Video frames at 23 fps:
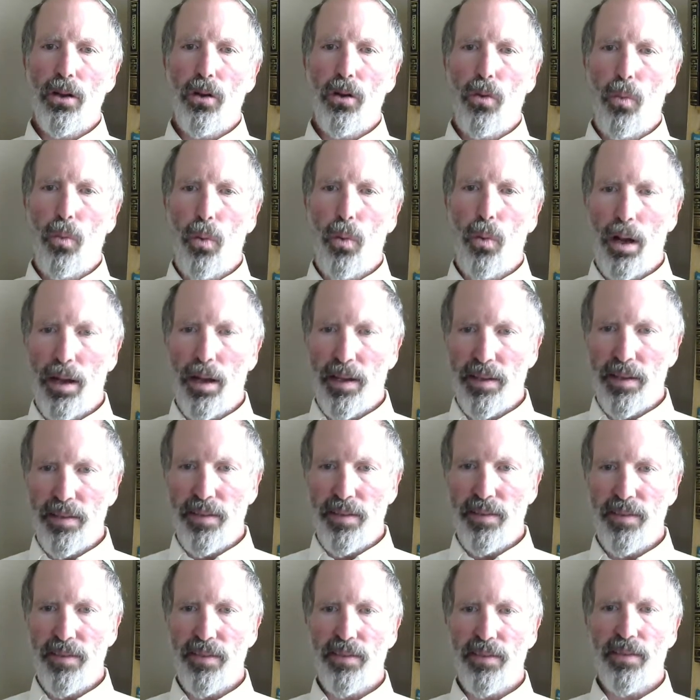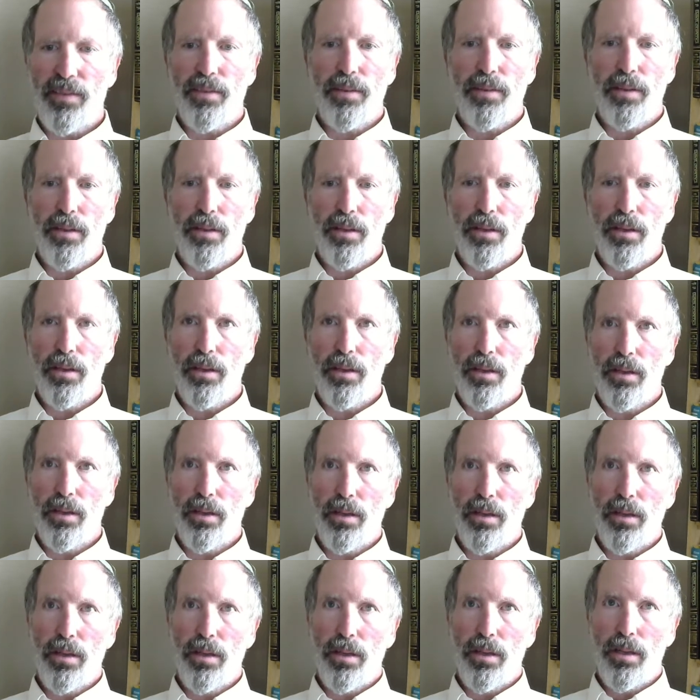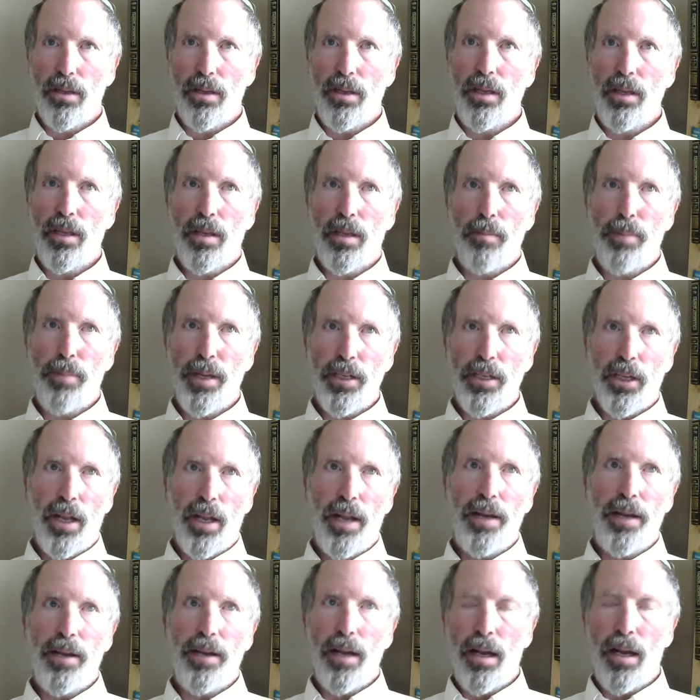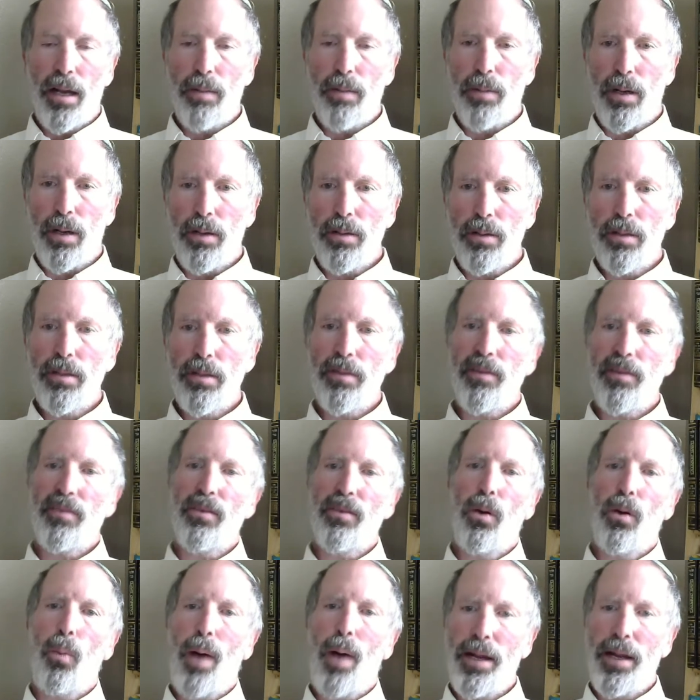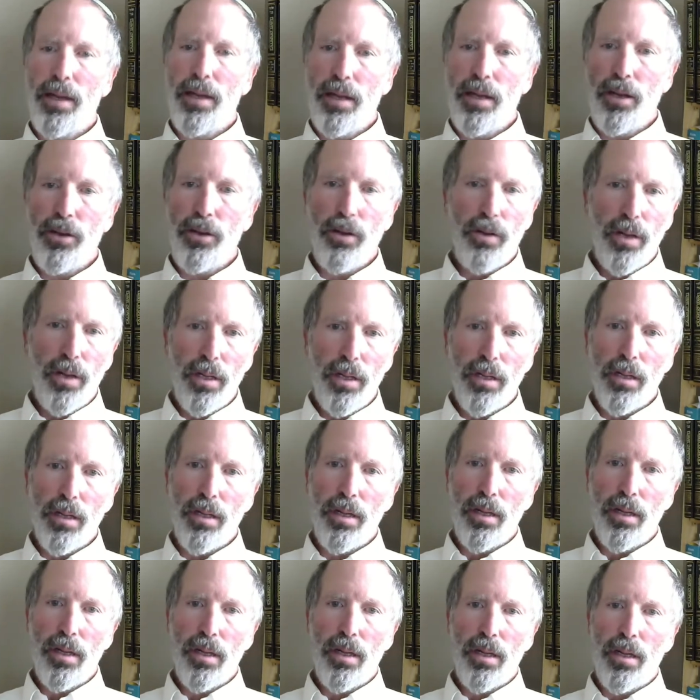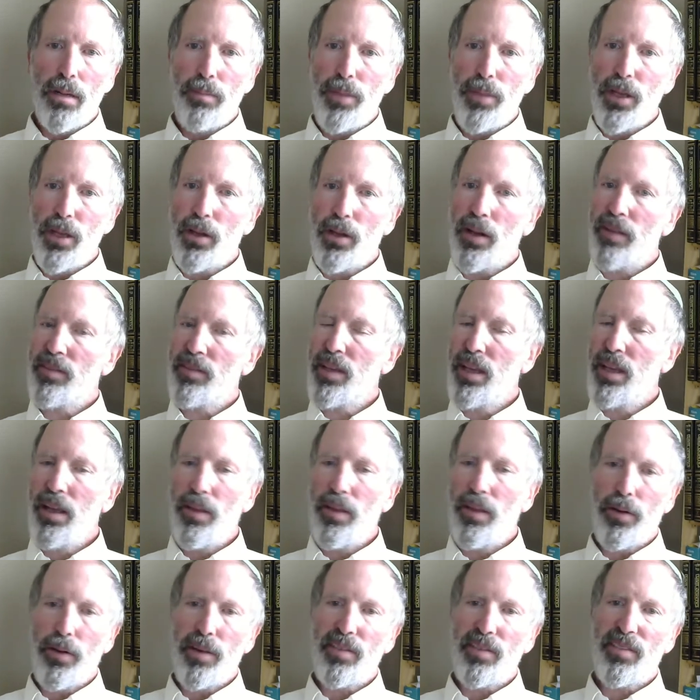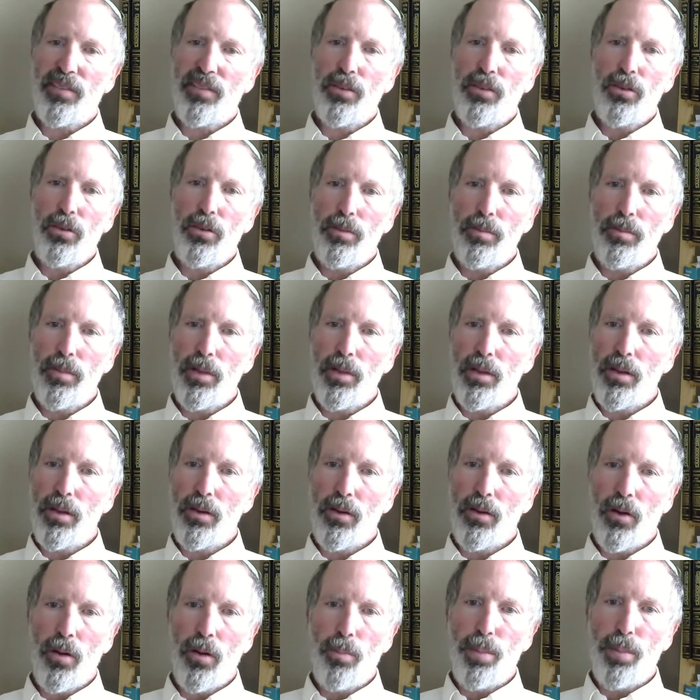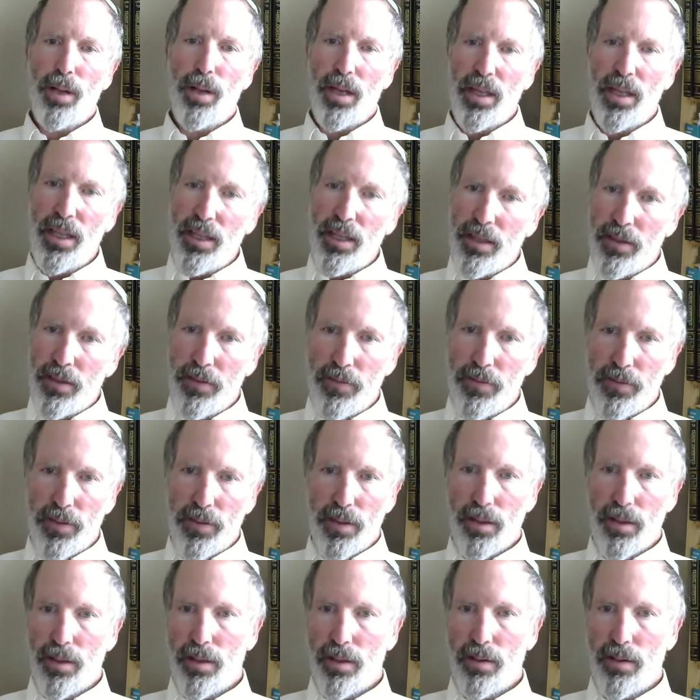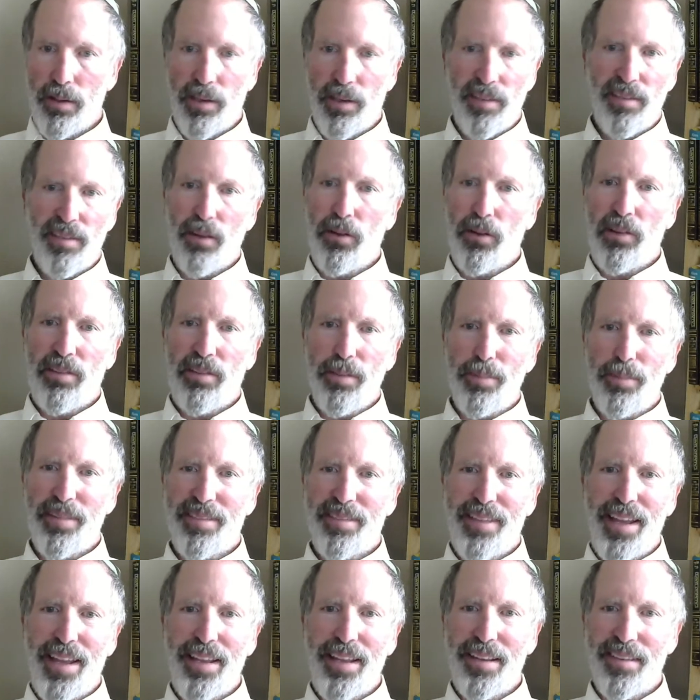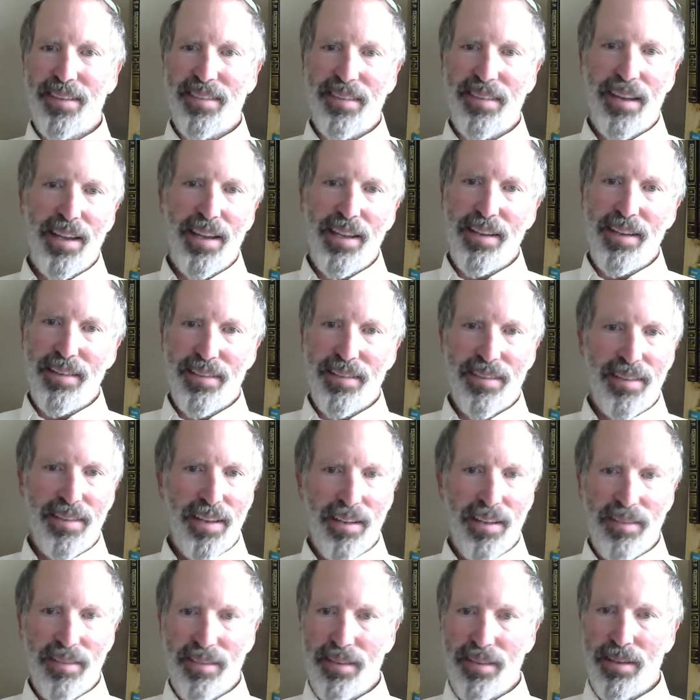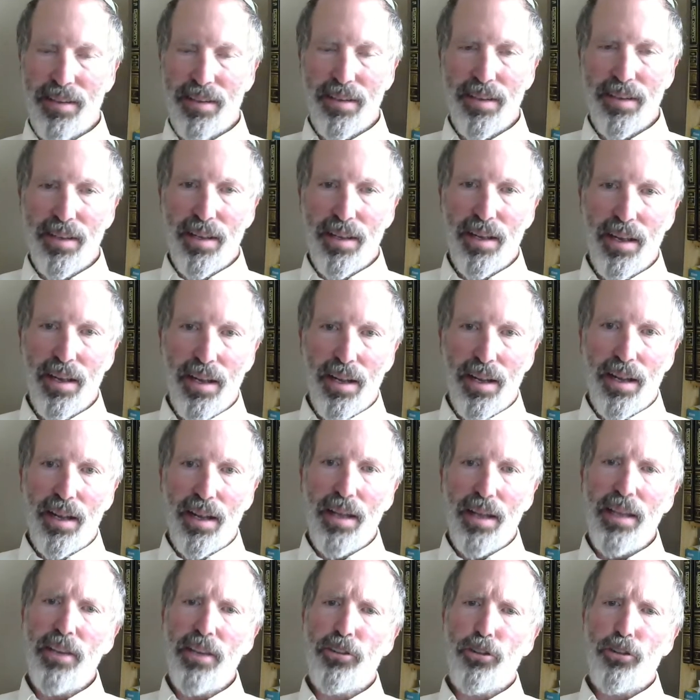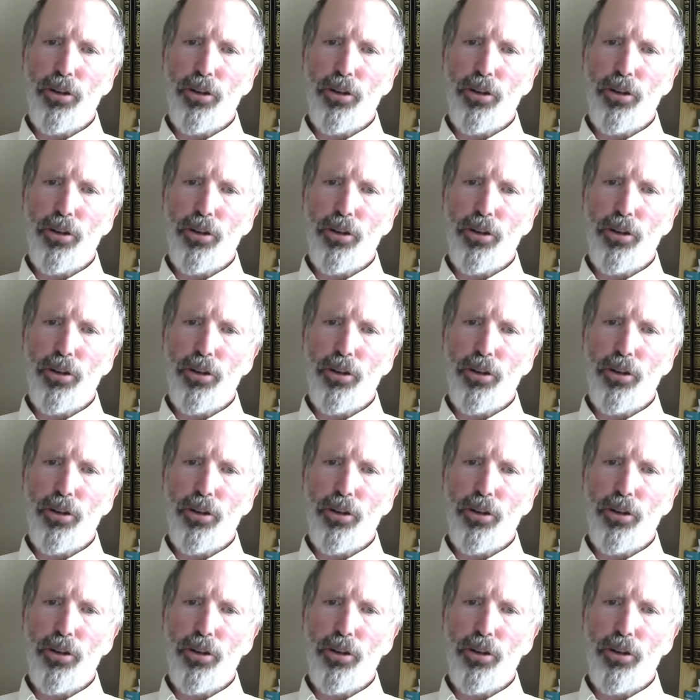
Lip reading: was he capitulated to Hubble. So why did he do it? Because he either assumed or believed, which is always a mistake in science, he